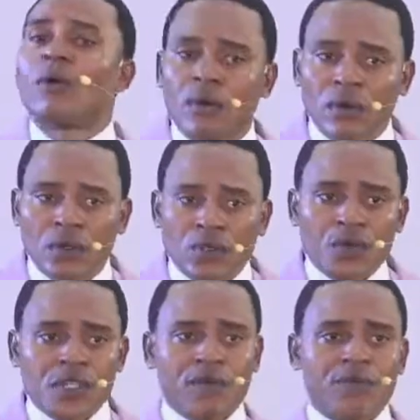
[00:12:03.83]
you
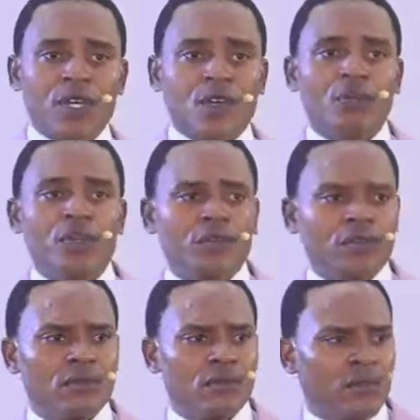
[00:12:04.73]
receive the communion.
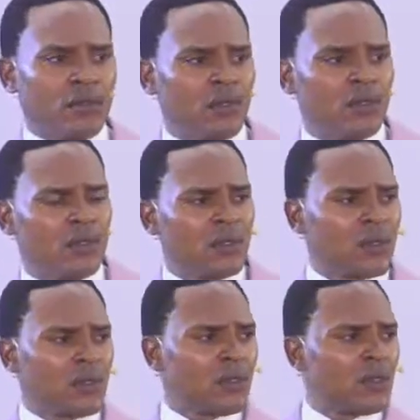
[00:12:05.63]

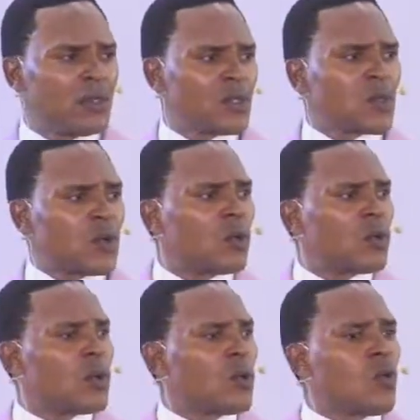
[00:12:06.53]
So
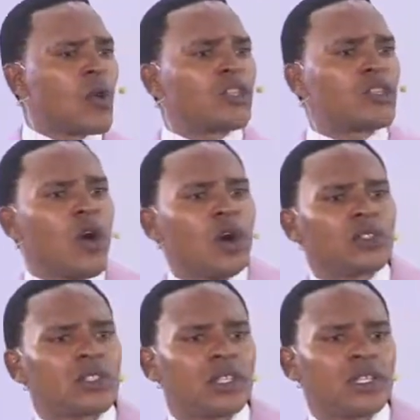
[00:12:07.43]
we were taught
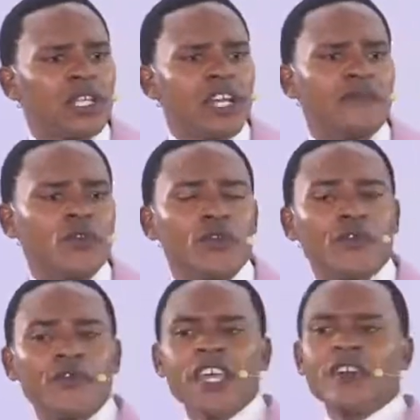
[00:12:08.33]
that if you
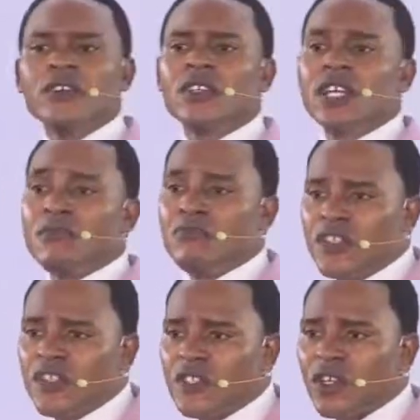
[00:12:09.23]
fail, miss
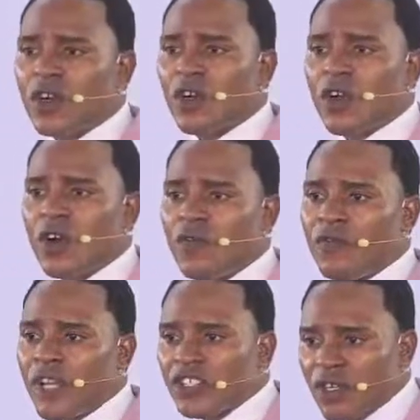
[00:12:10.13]
the
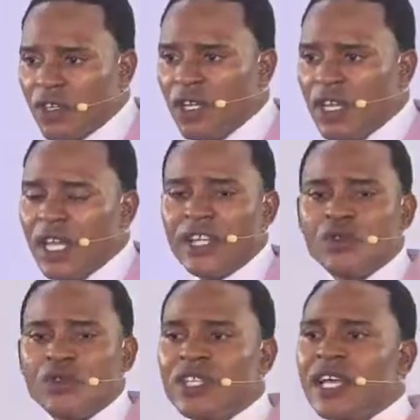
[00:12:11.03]
confession, and you
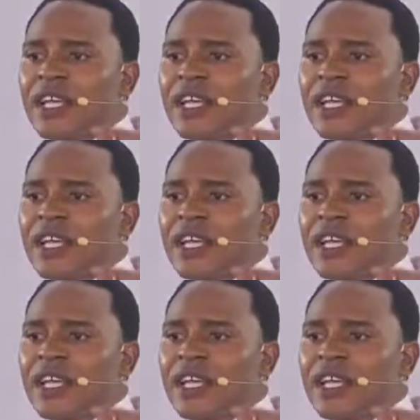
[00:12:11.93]
take the